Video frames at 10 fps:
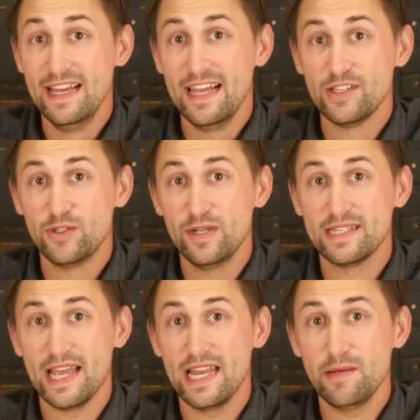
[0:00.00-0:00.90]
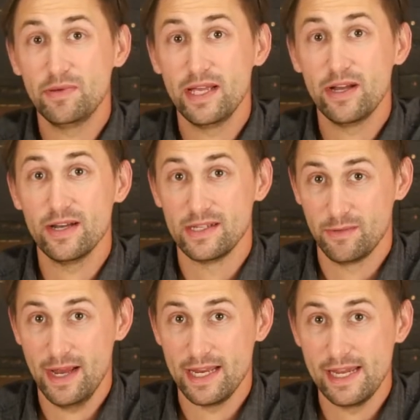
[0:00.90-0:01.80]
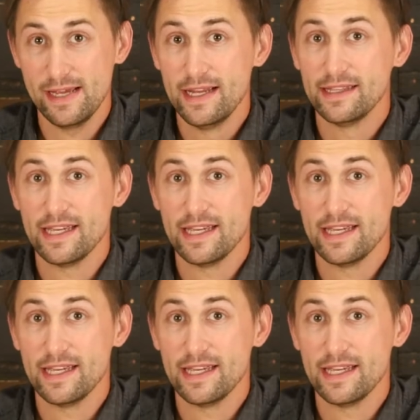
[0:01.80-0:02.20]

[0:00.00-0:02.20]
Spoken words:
As soon as any player is ready, they